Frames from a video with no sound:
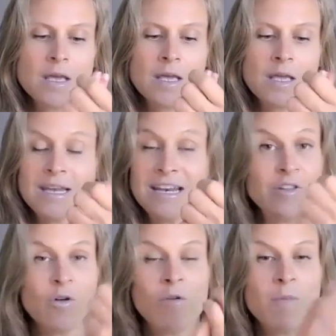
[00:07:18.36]
You can heal the
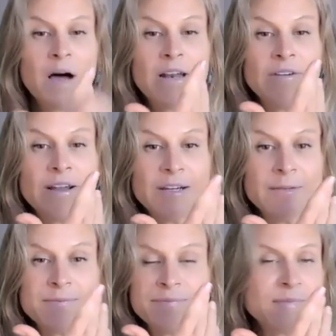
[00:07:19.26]
whole body right here.
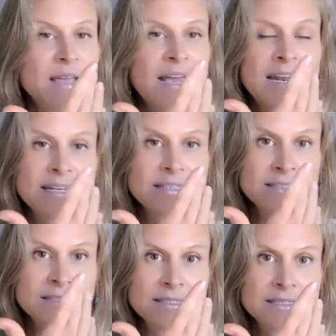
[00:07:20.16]

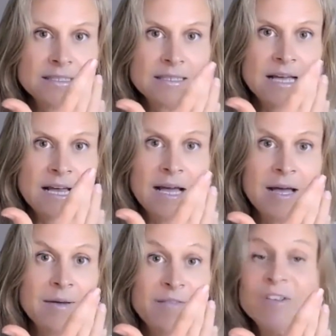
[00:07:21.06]
Headaches,
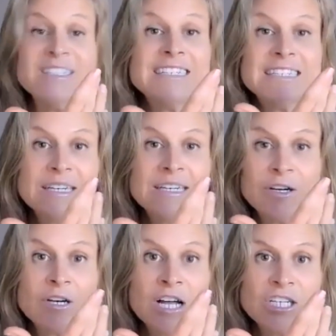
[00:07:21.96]
if you're dizzy or
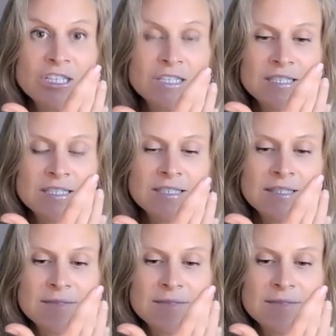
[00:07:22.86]
nauseous,